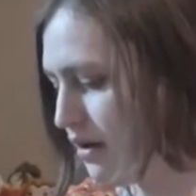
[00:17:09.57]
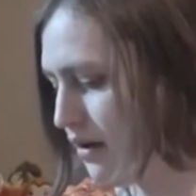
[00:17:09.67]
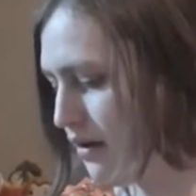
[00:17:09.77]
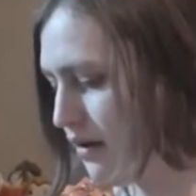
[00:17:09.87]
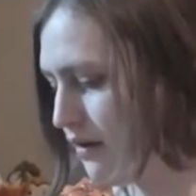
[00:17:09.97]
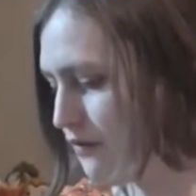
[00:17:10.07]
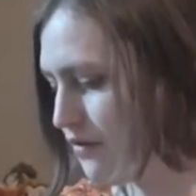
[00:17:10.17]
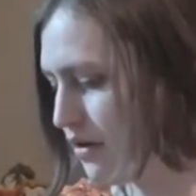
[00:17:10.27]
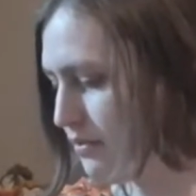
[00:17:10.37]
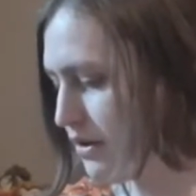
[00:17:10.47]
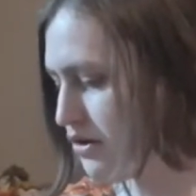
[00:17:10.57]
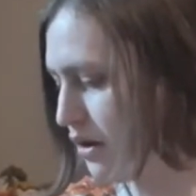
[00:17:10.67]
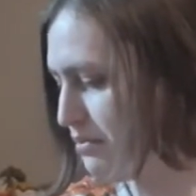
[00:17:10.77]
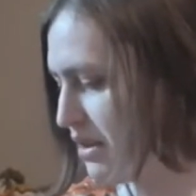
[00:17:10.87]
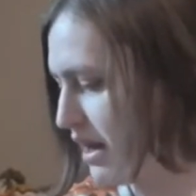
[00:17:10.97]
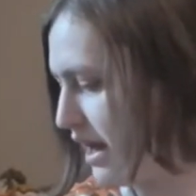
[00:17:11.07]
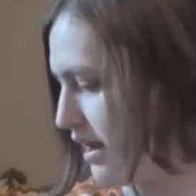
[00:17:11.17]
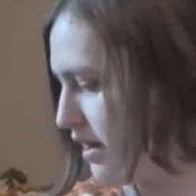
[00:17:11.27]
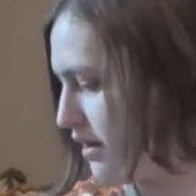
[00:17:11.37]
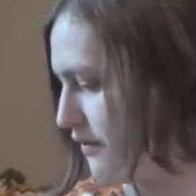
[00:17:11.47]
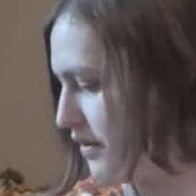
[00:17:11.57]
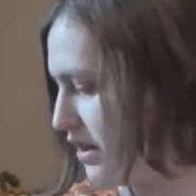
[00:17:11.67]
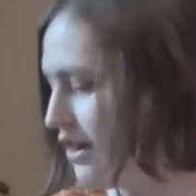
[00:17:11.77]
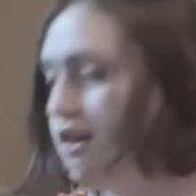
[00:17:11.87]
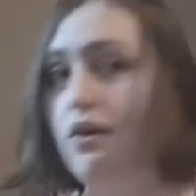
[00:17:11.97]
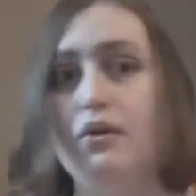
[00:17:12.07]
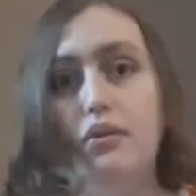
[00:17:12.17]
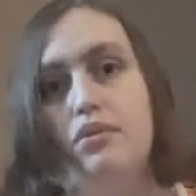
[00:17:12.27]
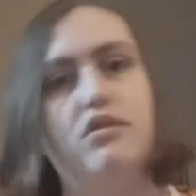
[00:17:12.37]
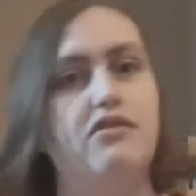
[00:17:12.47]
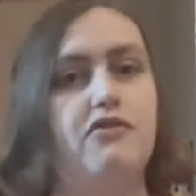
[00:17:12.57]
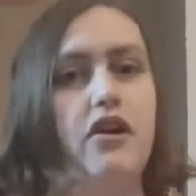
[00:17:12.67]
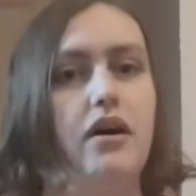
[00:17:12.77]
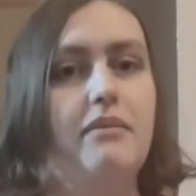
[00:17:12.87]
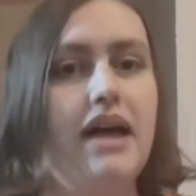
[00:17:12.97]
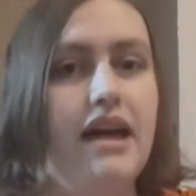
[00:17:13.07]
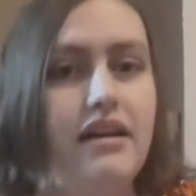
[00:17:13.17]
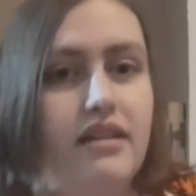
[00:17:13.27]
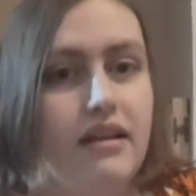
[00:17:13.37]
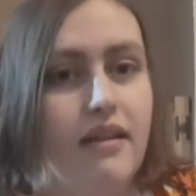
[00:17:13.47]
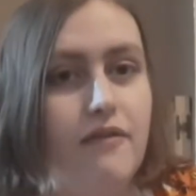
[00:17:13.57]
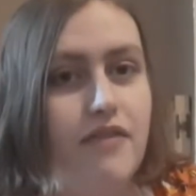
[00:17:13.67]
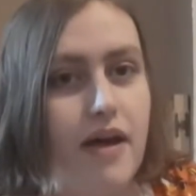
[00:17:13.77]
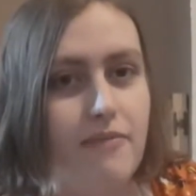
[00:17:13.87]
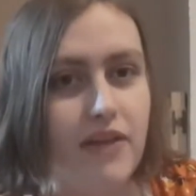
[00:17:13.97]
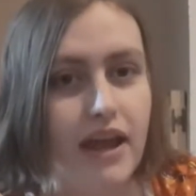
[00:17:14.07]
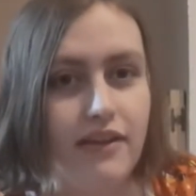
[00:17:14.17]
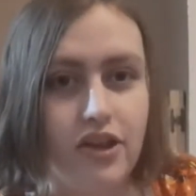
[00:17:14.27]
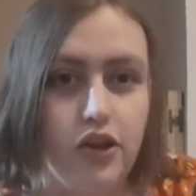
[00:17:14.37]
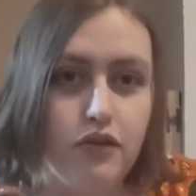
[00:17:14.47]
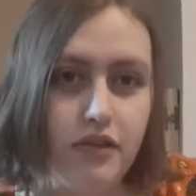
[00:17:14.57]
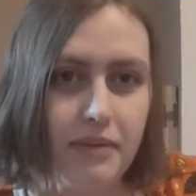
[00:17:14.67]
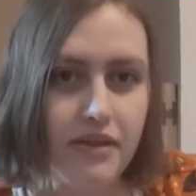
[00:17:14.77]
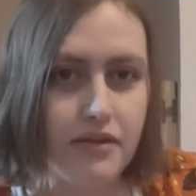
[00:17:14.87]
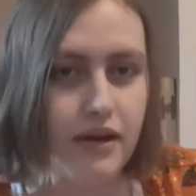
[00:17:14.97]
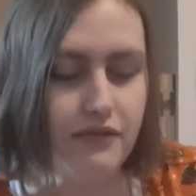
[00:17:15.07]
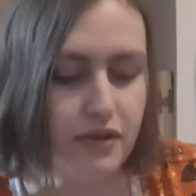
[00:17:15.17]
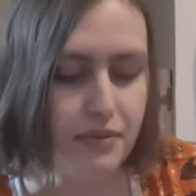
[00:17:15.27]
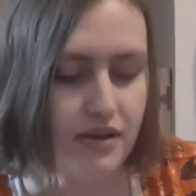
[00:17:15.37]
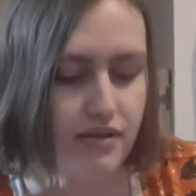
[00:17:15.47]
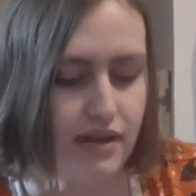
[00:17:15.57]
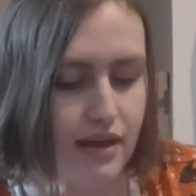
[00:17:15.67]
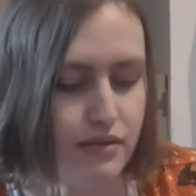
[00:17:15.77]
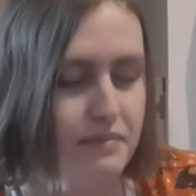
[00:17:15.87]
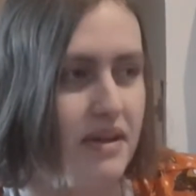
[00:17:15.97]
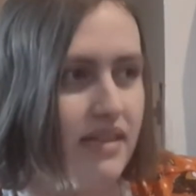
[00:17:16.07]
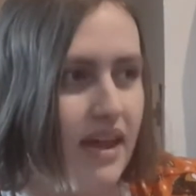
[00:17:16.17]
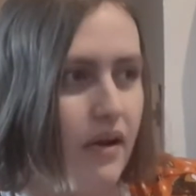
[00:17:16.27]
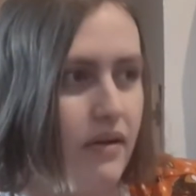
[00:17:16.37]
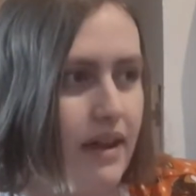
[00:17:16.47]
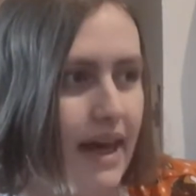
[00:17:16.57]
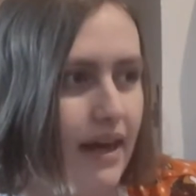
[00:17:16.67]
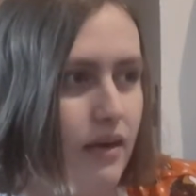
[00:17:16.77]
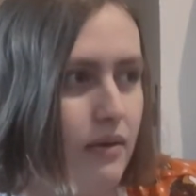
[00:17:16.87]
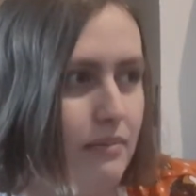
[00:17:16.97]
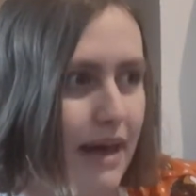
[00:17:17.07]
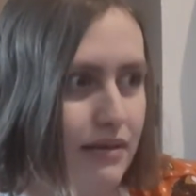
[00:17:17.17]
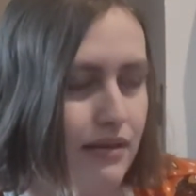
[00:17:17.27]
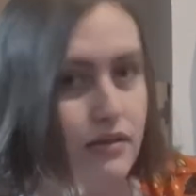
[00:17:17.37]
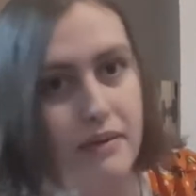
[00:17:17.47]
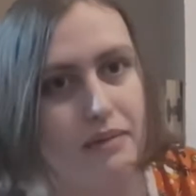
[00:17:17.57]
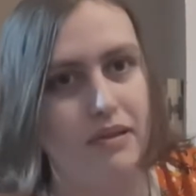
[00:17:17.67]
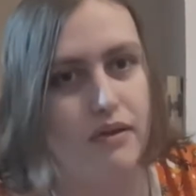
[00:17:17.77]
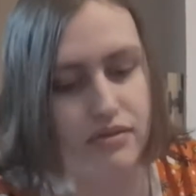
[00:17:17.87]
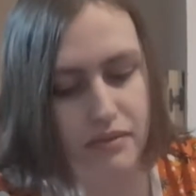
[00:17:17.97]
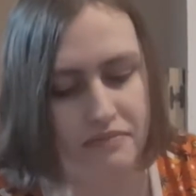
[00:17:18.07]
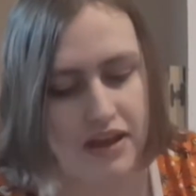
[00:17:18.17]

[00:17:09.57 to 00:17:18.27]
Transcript: are from a shop that I have loads from, and I love them. They used to be the Crafty Princess, but they are now Passies by Blossom.